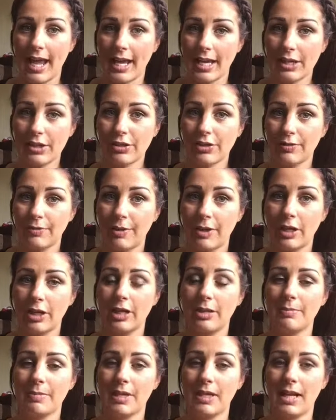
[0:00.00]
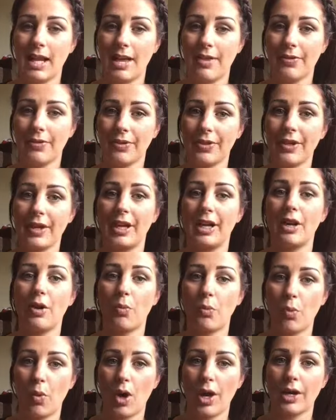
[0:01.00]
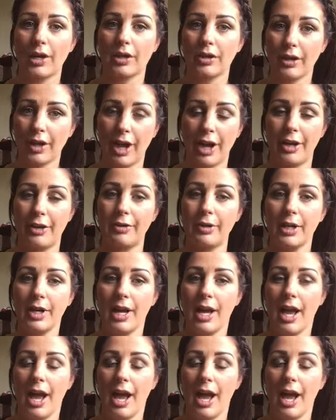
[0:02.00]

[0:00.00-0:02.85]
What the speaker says: extra volume and length in one coat.